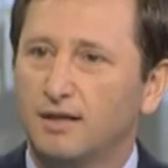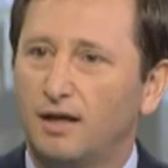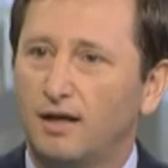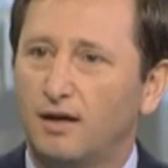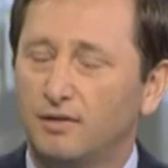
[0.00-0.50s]

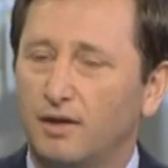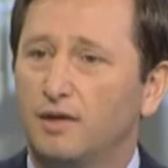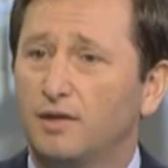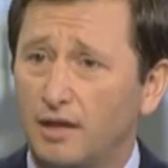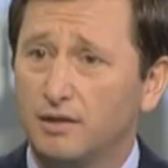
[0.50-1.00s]

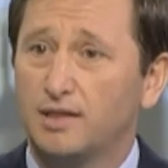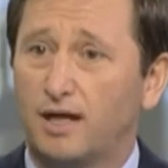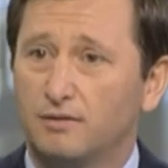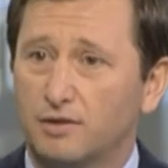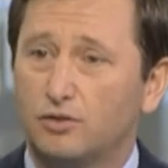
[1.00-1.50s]
on the other
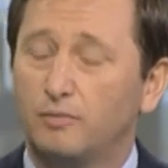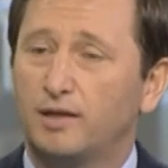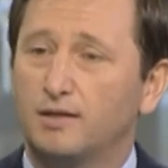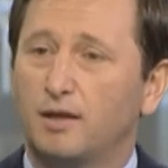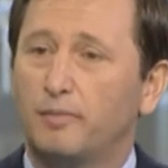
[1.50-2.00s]
side there's
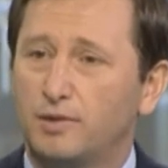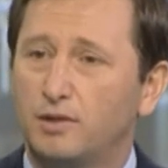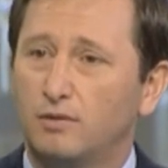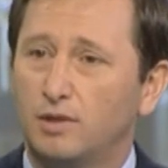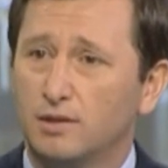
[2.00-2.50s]
tremendous
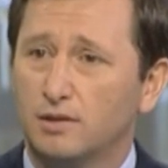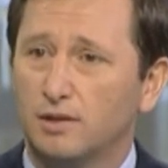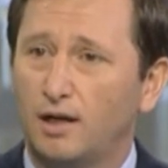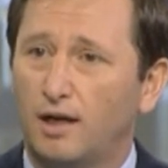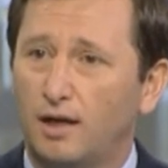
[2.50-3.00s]
opportunities
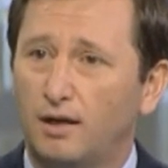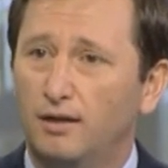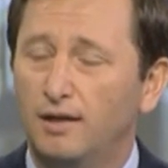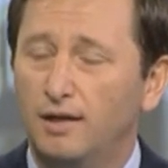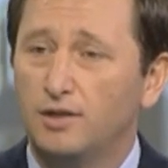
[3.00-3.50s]

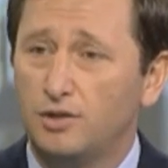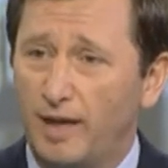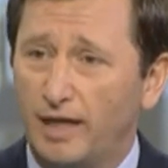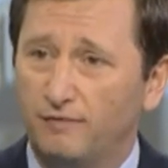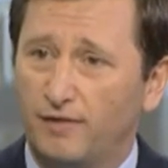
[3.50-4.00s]
to
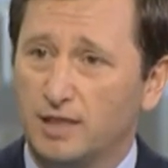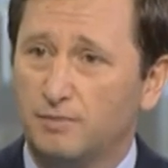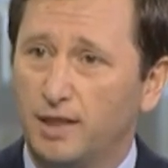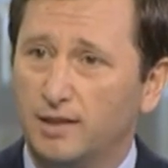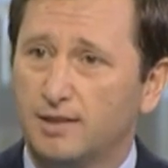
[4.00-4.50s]
make
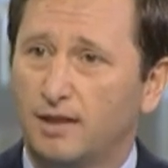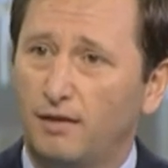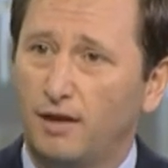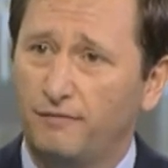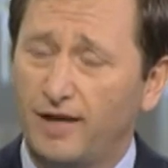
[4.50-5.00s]
investments,
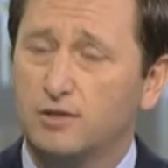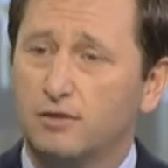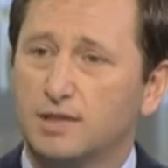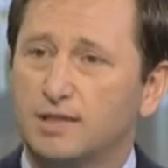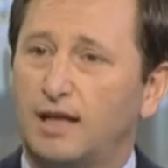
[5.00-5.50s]
and
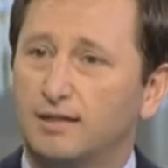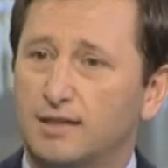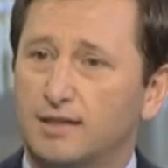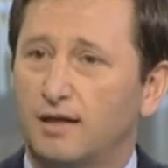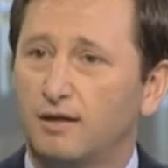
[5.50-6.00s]
venture is not
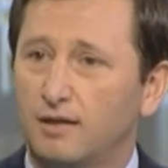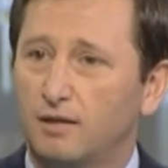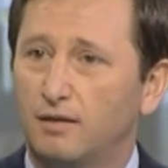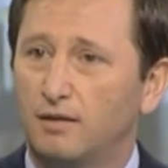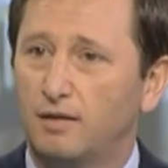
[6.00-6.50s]
necessarily
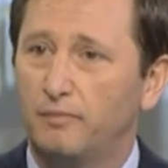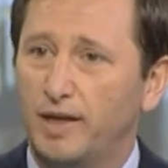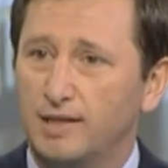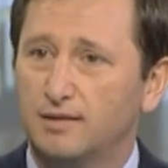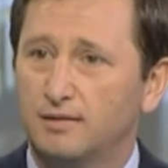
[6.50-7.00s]
the
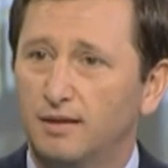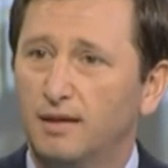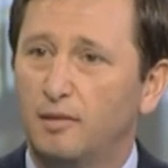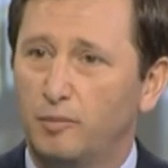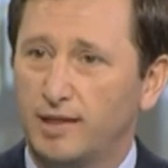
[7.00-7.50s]
best
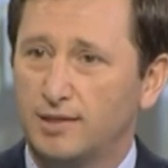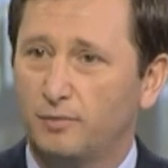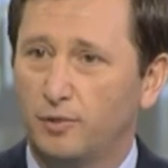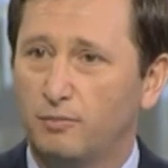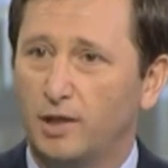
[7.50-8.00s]
place
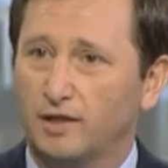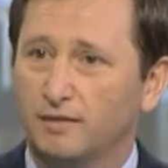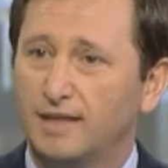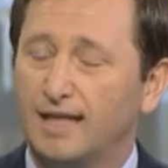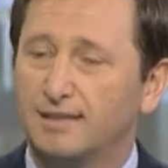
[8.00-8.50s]
to put money.
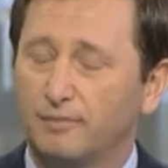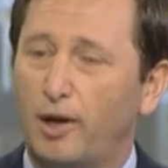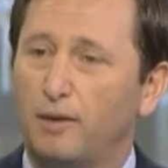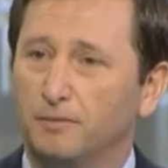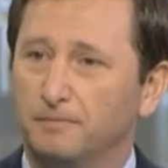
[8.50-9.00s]
That's the problem.